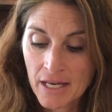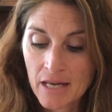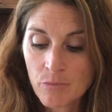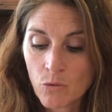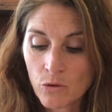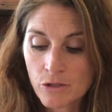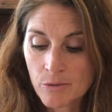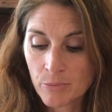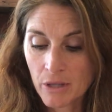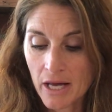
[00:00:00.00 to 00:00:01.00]
and
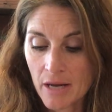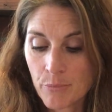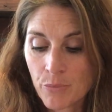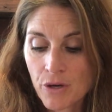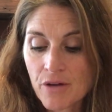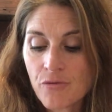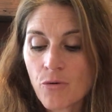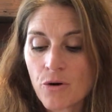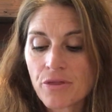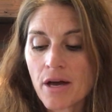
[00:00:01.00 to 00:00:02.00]
multiply, bring
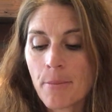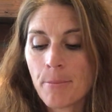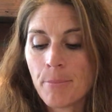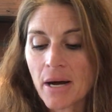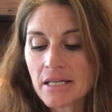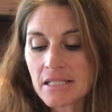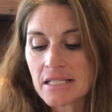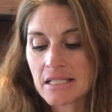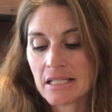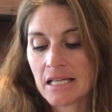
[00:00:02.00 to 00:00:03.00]
forth
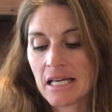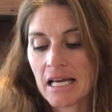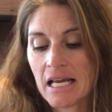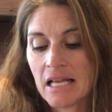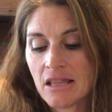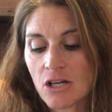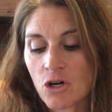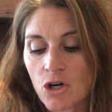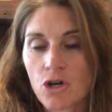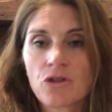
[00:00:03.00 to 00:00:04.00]
abundantly in the
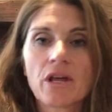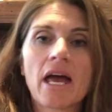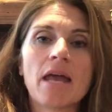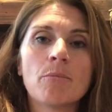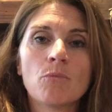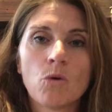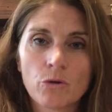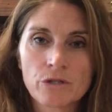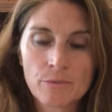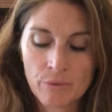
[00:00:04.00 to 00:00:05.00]
earth and
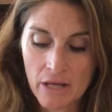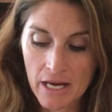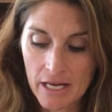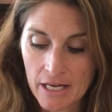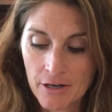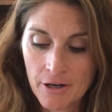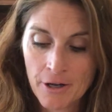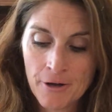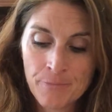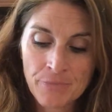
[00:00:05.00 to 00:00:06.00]
multiply it.
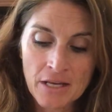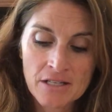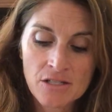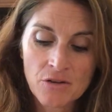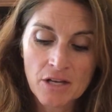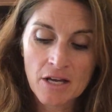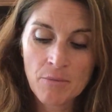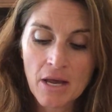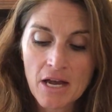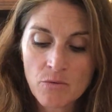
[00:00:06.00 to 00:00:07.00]
And so the
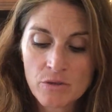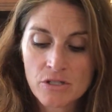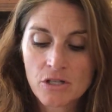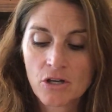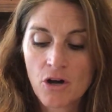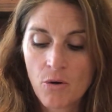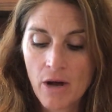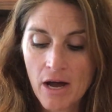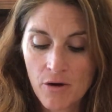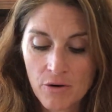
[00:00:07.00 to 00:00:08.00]
command was to go
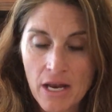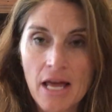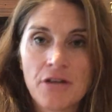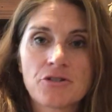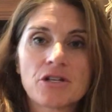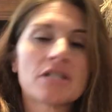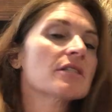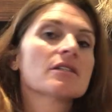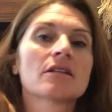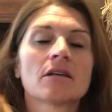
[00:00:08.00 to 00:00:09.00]
out and
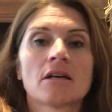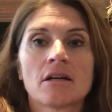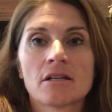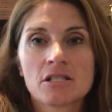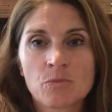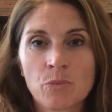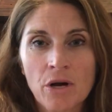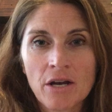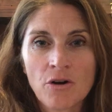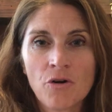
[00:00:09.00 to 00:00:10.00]
just
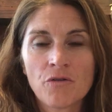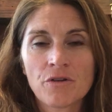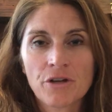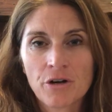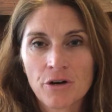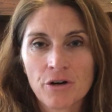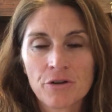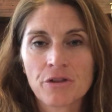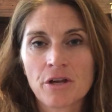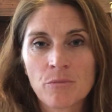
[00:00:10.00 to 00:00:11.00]
spread over the
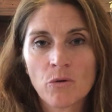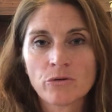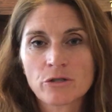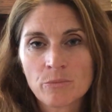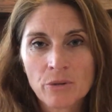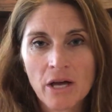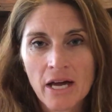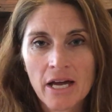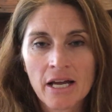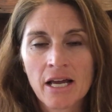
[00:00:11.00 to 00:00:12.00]
earth and
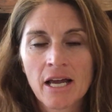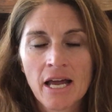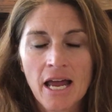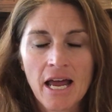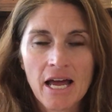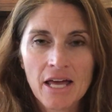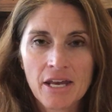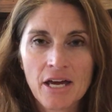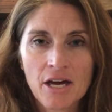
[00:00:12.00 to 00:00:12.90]
multiply and